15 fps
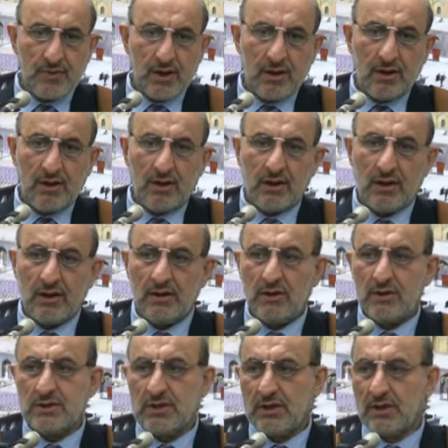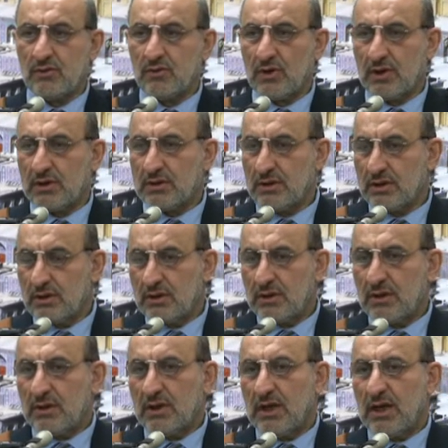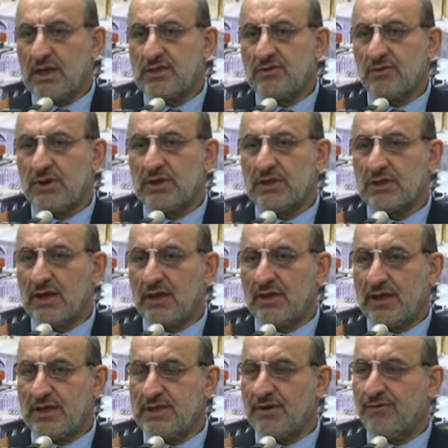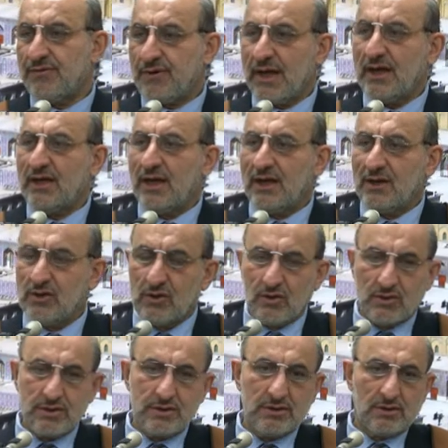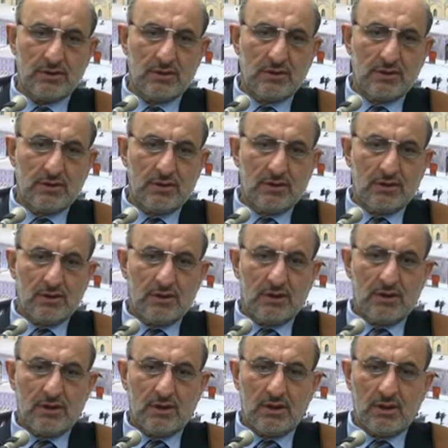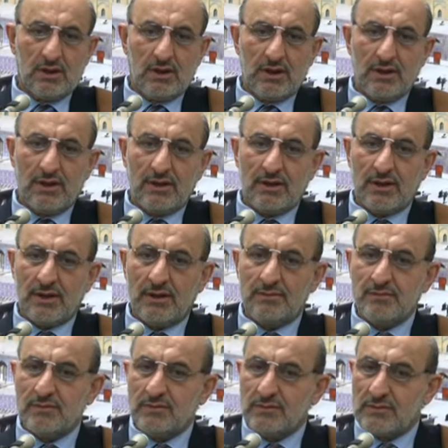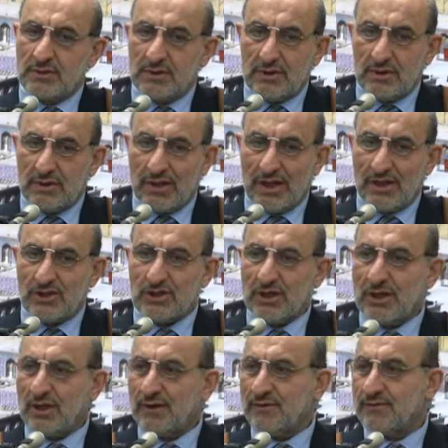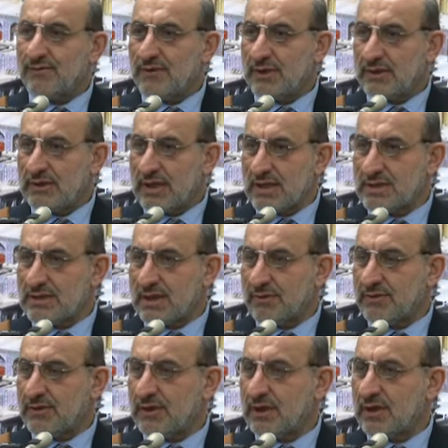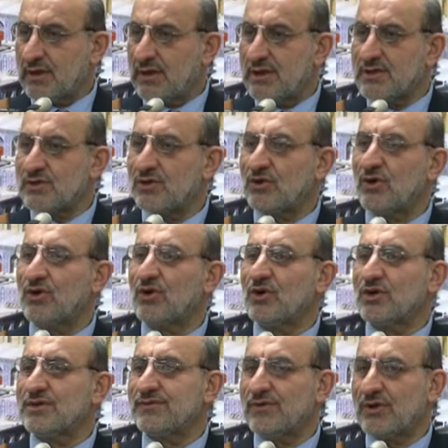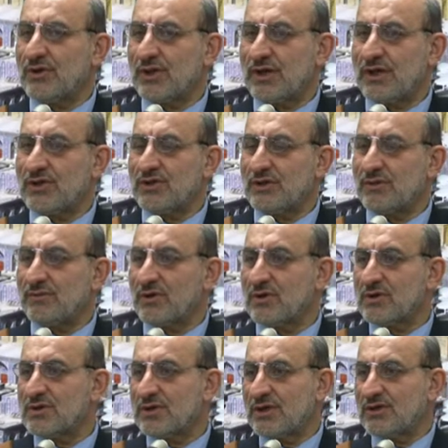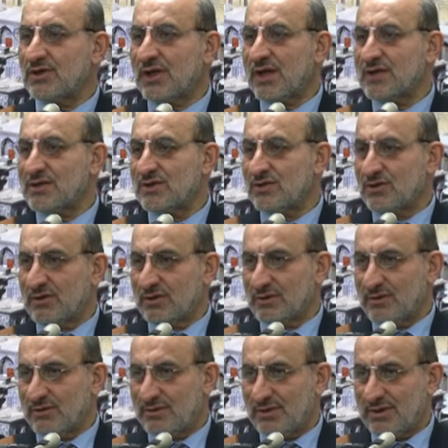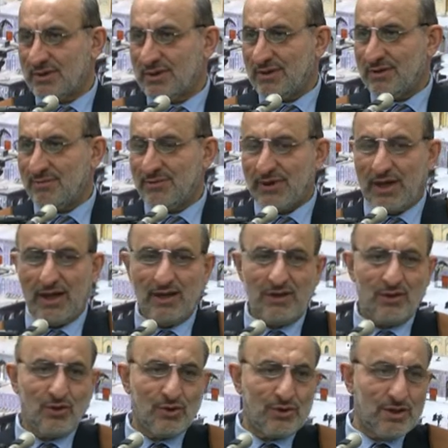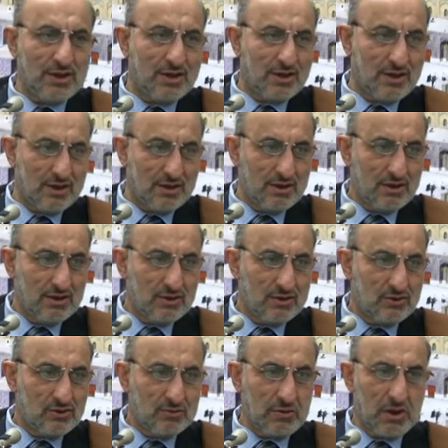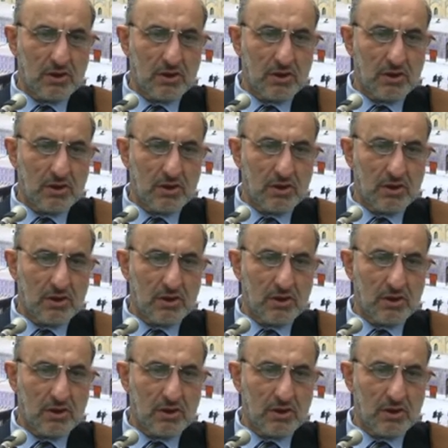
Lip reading: You see the world, as we discussed, there is a final cause. The nature, if it does something, there is no cause for the nature, because nature has no brain, no thinking to make.